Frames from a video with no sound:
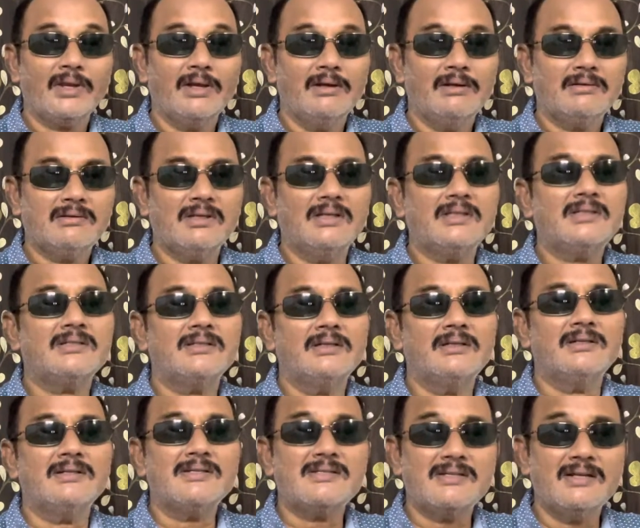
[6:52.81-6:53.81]
Such
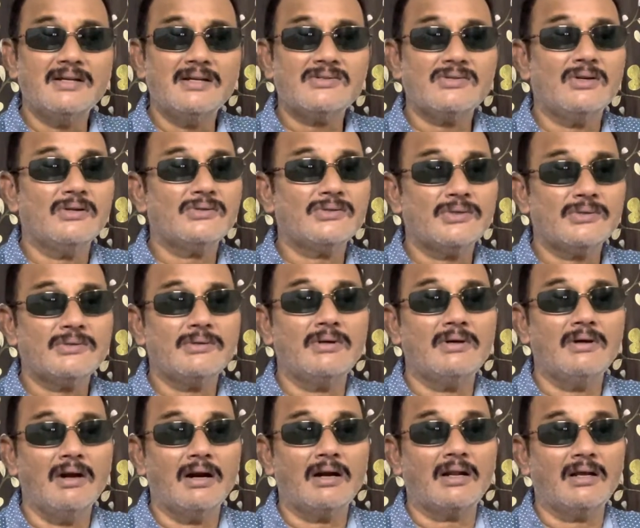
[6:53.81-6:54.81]
incidents also should
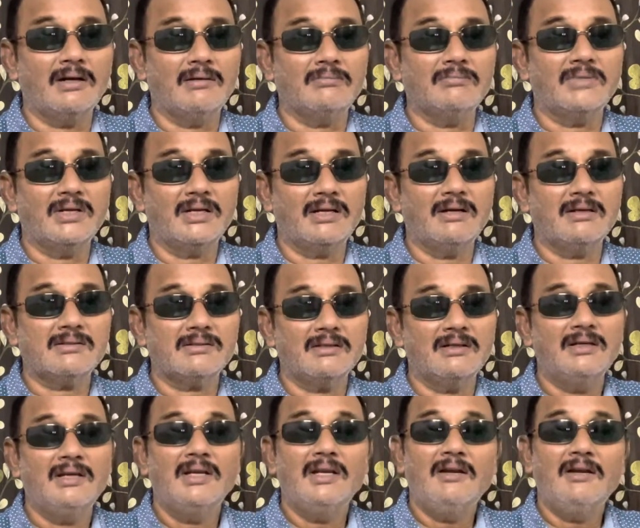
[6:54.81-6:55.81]
not come, because
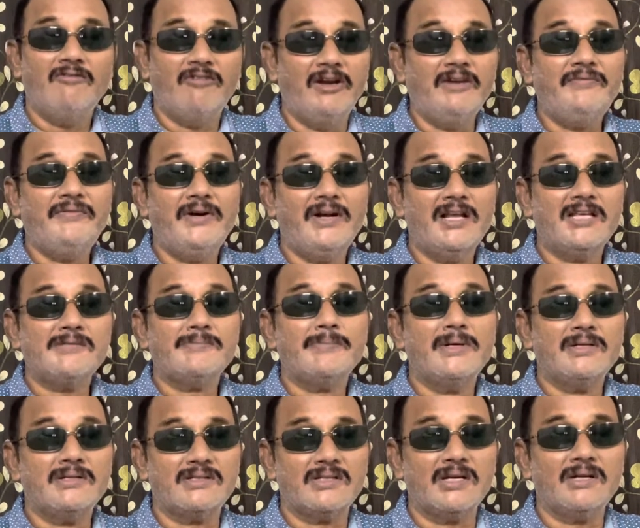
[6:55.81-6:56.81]
wife and husband,
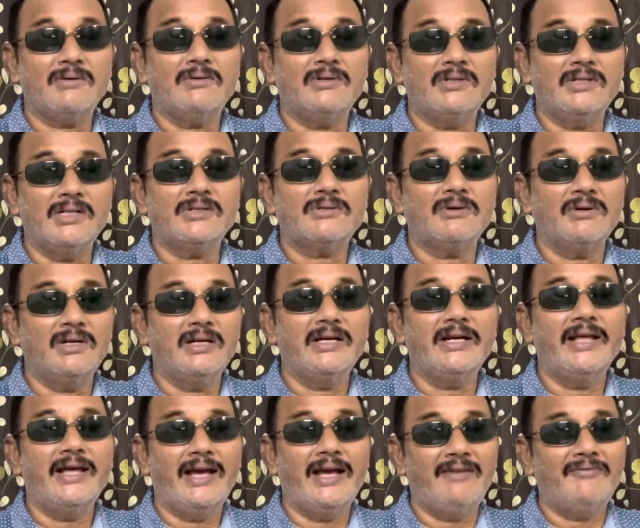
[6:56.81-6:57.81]
they should lead
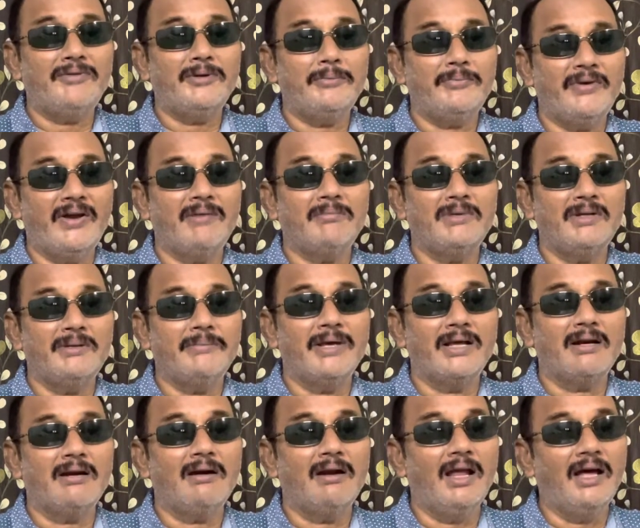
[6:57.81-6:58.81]
a happy family
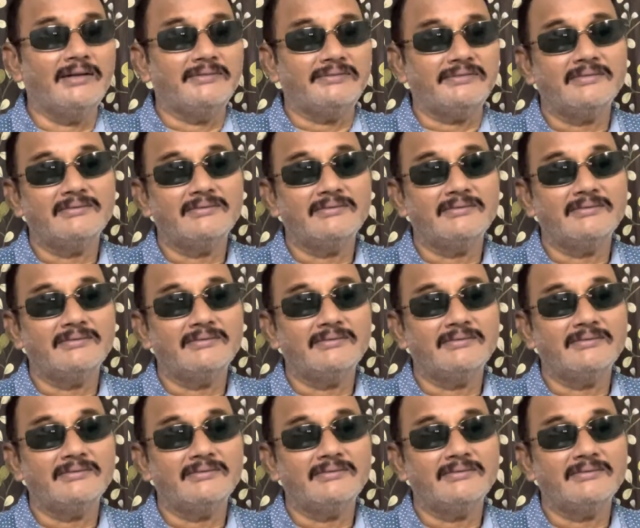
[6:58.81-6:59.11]
married life.